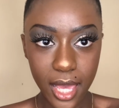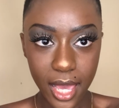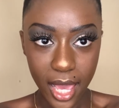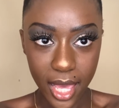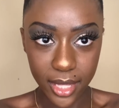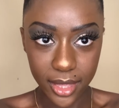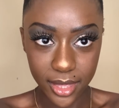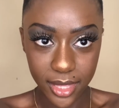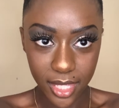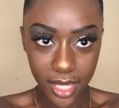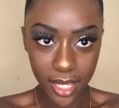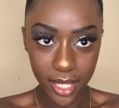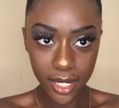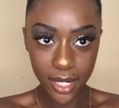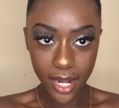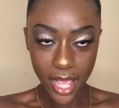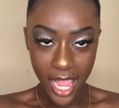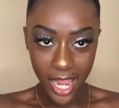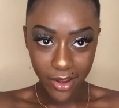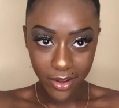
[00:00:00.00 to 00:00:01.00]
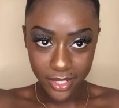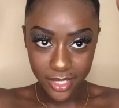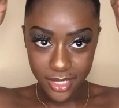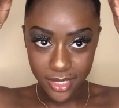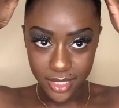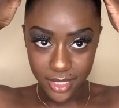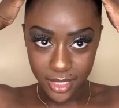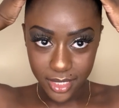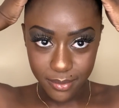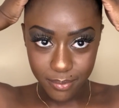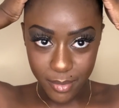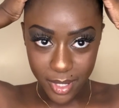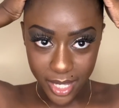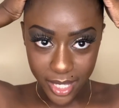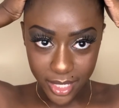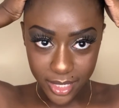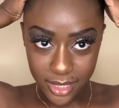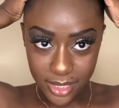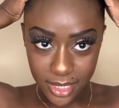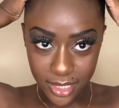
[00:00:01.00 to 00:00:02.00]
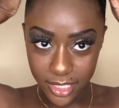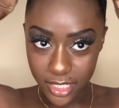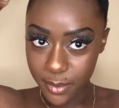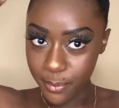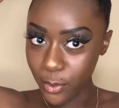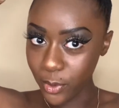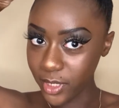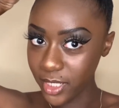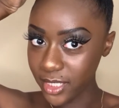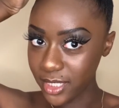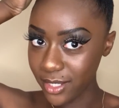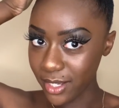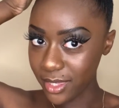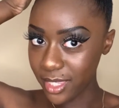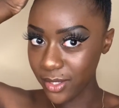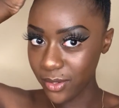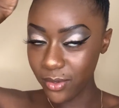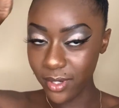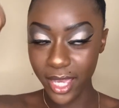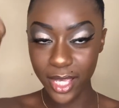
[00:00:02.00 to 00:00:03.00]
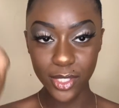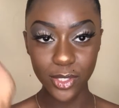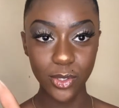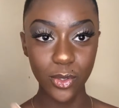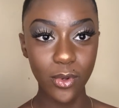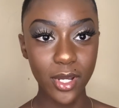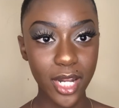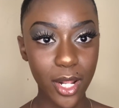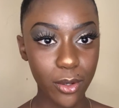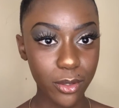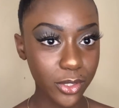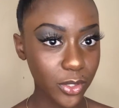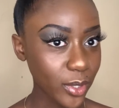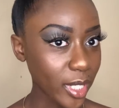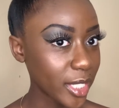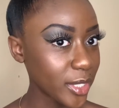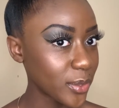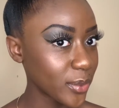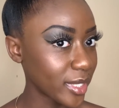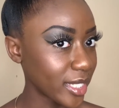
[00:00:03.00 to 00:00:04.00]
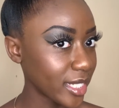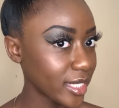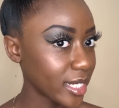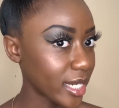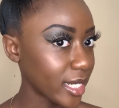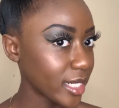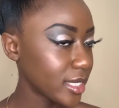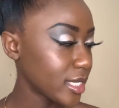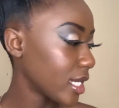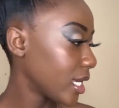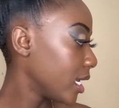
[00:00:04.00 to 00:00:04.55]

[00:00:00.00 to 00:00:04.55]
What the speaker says: And then I already did my sleek ponytail. I think you guys saw what I was trying to get at.